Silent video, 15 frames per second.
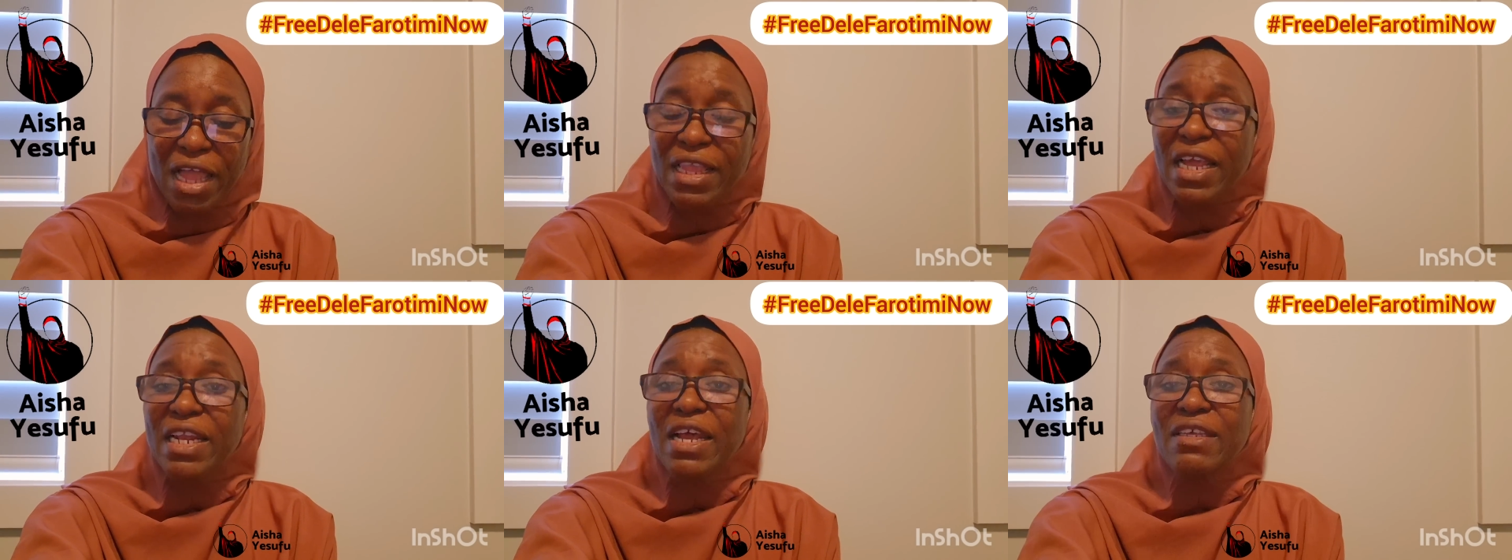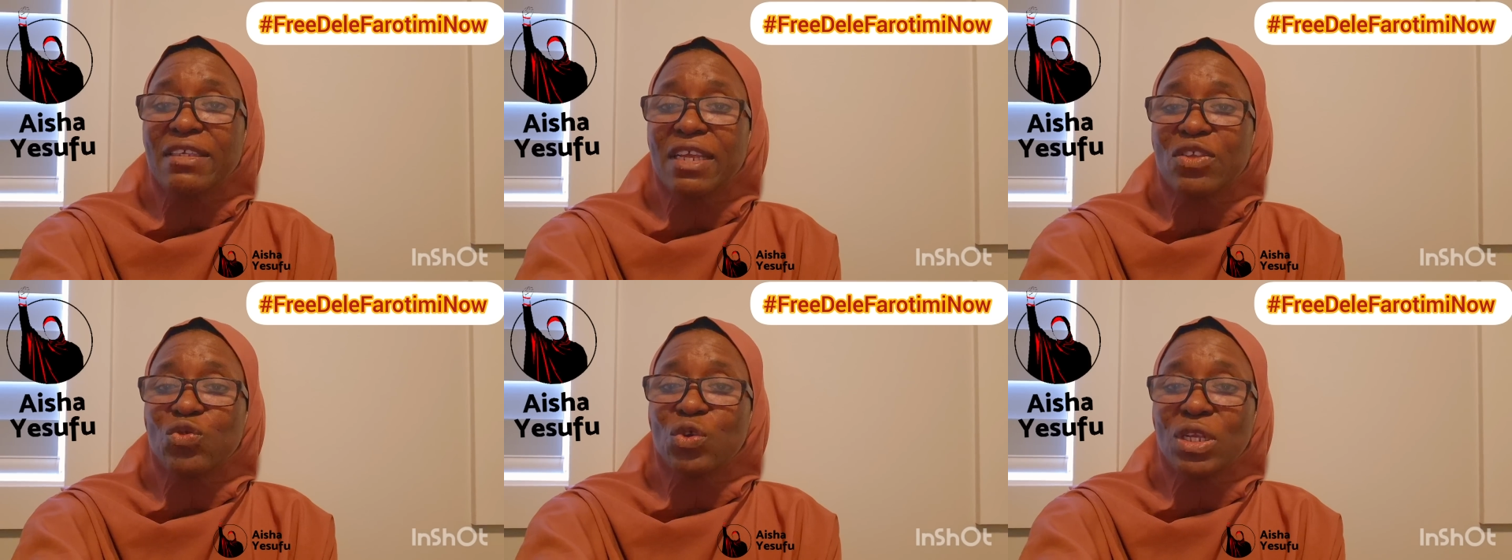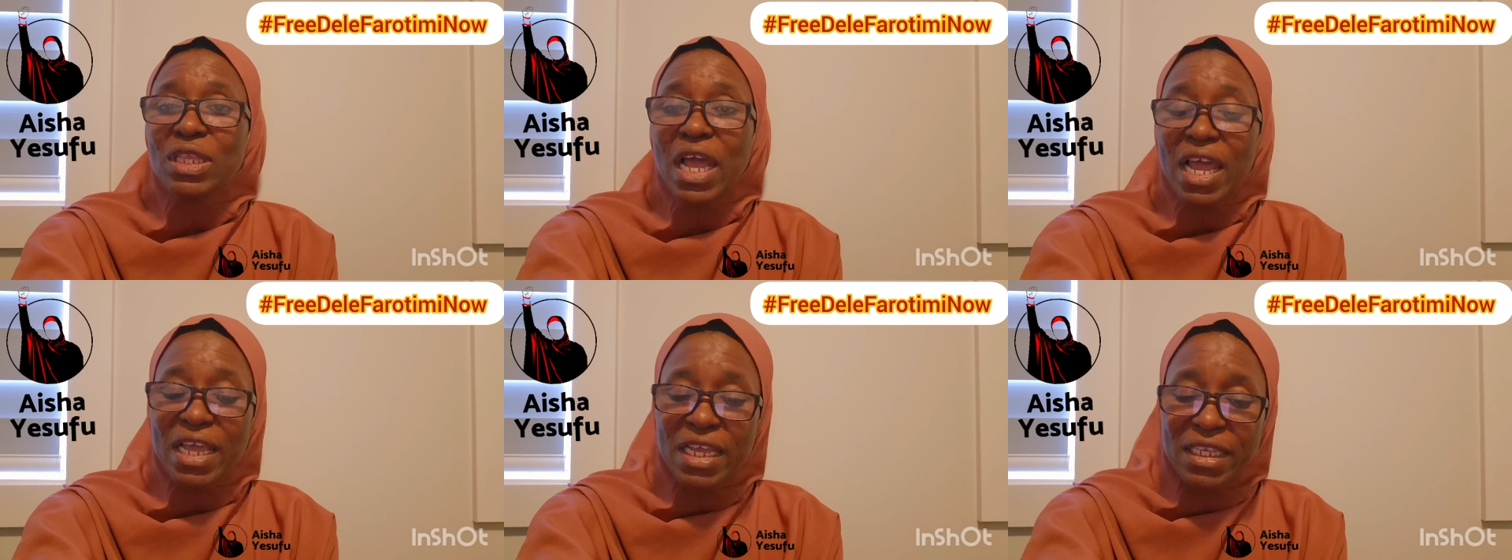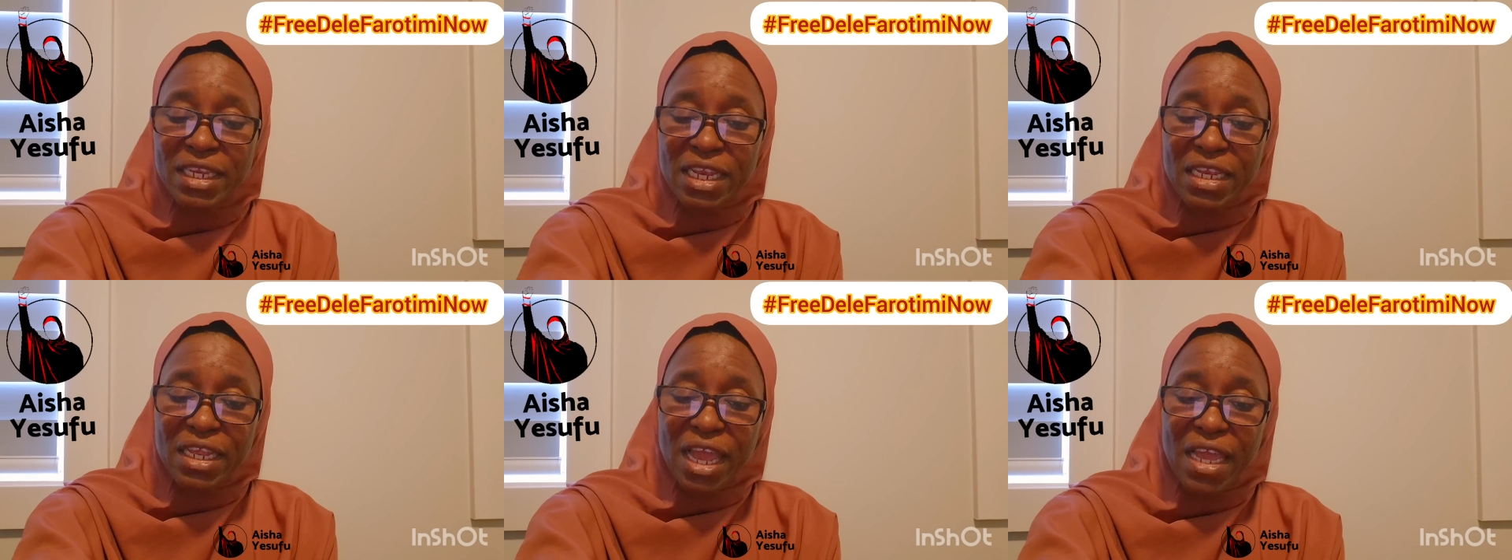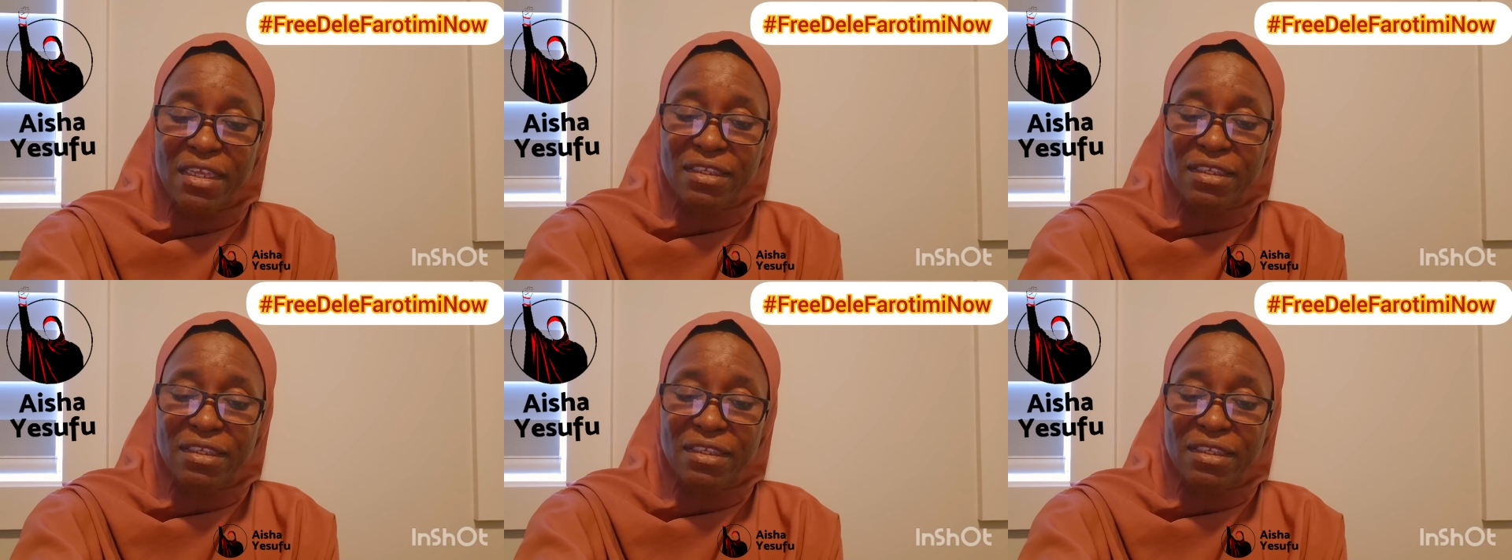And then there's a tweet that he did here.